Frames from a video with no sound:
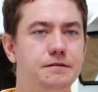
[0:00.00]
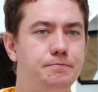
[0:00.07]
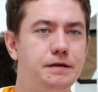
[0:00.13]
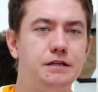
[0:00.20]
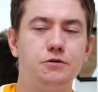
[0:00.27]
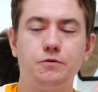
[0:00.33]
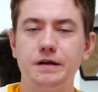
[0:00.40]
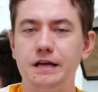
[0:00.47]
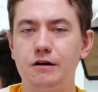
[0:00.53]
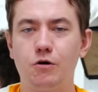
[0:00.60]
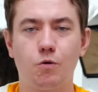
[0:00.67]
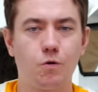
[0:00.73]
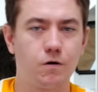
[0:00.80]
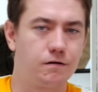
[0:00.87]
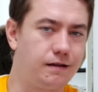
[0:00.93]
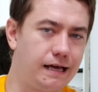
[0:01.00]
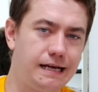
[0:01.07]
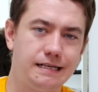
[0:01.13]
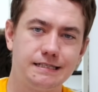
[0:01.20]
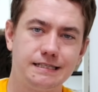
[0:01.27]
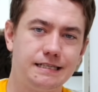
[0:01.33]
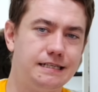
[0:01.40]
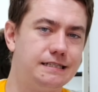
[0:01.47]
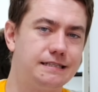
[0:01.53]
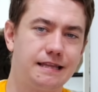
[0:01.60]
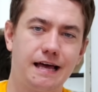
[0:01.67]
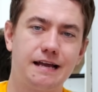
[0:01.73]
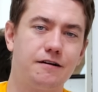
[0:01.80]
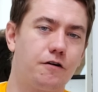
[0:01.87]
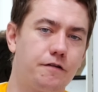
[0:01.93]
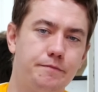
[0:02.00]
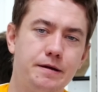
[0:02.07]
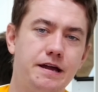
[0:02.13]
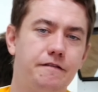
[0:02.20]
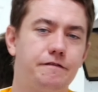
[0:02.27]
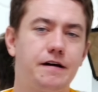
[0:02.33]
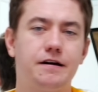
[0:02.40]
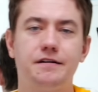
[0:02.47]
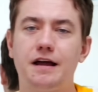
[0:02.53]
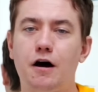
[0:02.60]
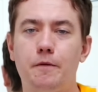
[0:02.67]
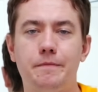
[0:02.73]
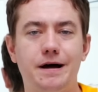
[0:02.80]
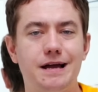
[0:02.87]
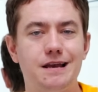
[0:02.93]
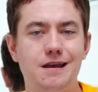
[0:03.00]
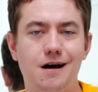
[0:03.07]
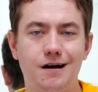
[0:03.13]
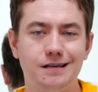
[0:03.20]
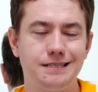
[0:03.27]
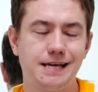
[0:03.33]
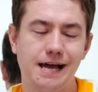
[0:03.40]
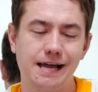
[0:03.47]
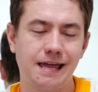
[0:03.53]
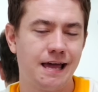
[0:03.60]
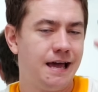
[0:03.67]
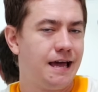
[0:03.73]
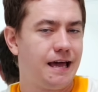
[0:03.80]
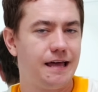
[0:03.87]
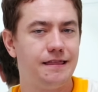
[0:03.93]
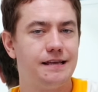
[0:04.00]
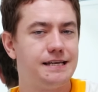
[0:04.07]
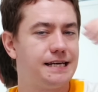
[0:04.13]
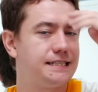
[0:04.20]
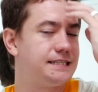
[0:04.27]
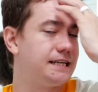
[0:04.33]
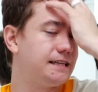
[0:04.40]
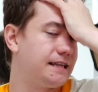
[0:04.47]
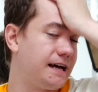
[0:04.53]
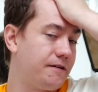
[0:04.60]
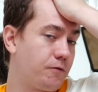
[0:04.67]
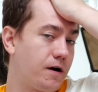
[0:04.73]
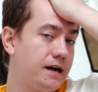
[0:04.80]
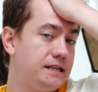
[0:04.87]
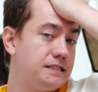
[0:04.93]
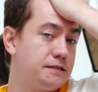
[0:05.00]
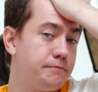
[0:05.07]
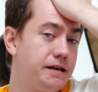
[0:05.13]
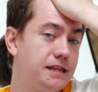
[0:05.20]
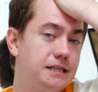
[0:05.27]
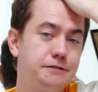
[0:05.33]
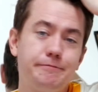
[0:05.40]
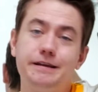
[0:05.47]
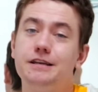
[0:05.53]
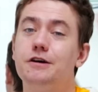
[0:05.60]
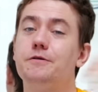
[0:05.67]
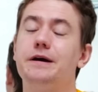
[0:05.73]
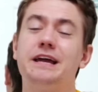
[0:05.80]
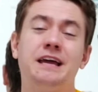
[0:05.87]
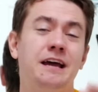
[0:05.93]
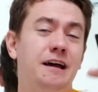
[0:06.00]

between quarter latencies that are being found out by AnandTech and the testing that Ryan Smith has been doing.